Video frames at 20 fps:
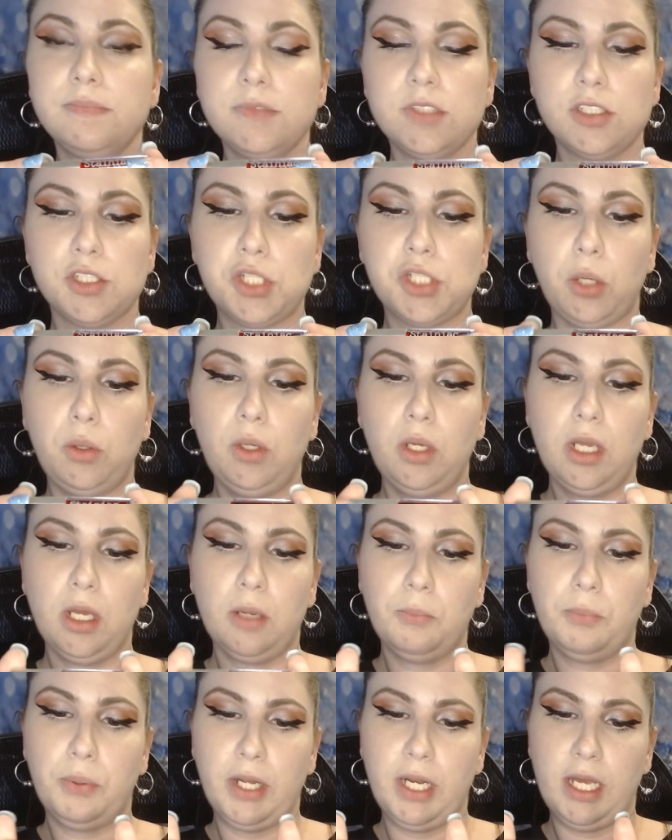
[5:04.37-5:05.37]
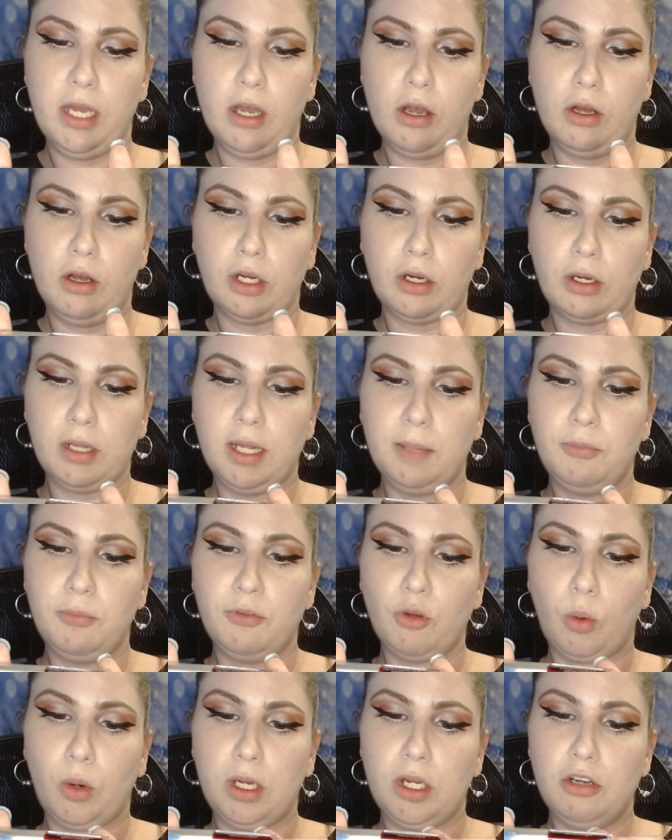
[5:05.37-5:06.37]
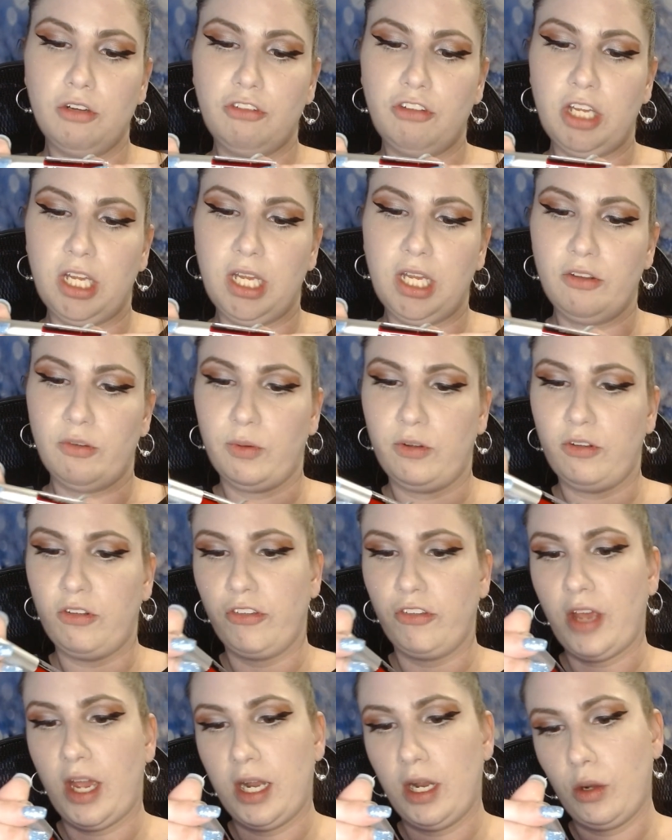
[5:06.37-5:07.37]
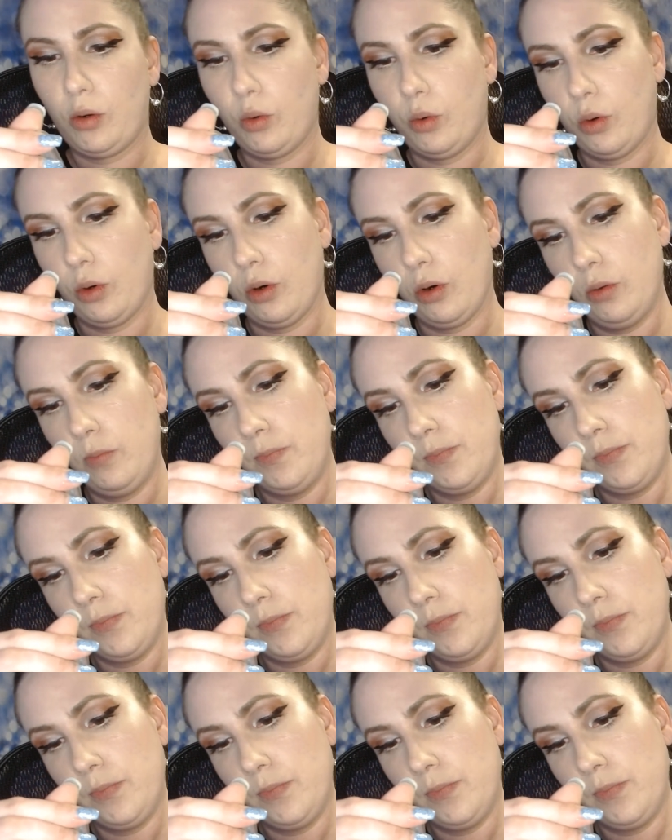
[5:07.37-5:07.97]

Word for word: So you can put it on your lips or your cheeks, which is kind of cool.